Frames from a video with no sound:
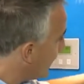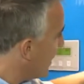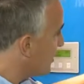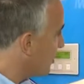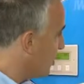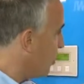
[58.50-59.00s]

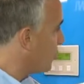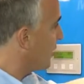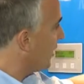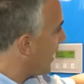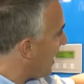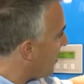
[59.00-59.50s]
need to go to
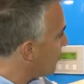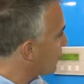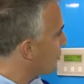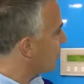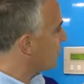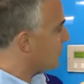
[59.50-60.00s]
the lounge
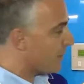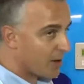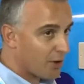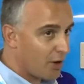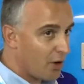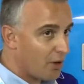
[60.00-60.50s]
because there's been
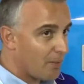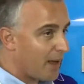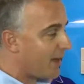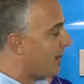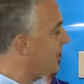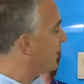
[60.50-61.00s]
a call
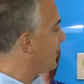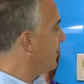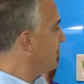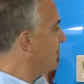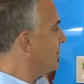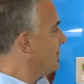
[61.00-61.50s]
made.
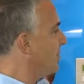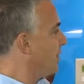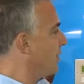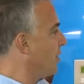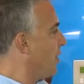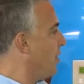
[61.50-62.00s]
They
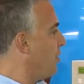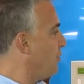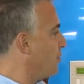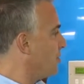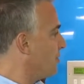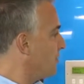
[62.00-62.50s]
can
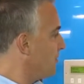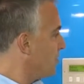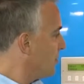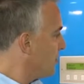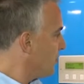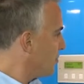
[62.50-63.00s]
go
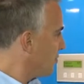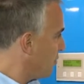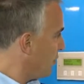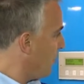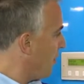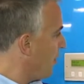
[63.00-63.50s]
to
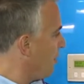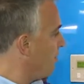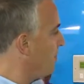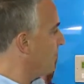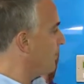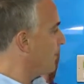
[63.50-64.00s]
the room,